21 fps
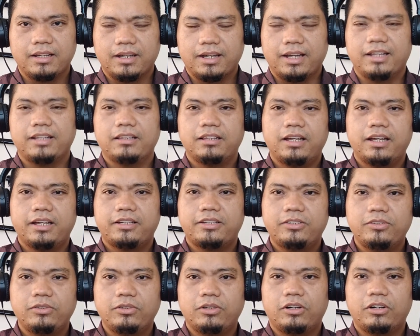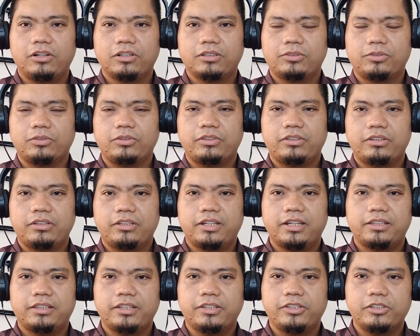I'd like you all to
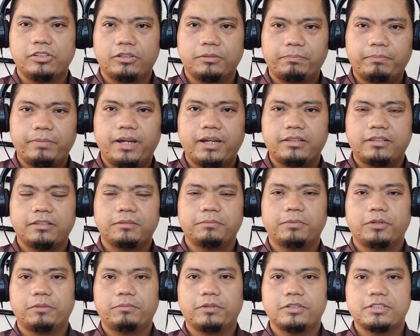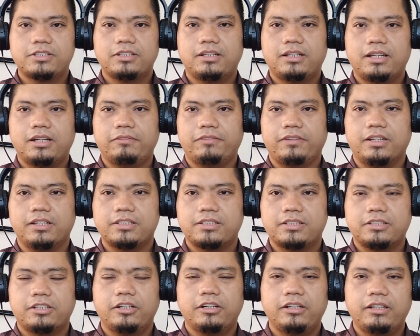get in your path and purpose in life
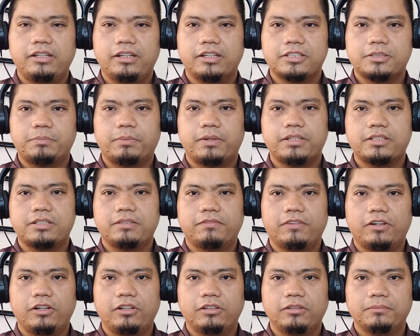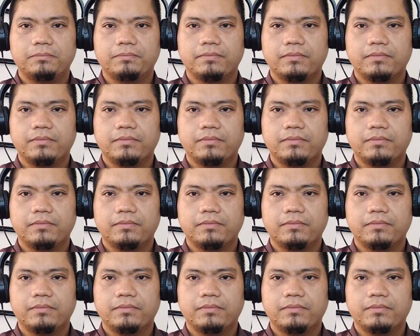as early as possible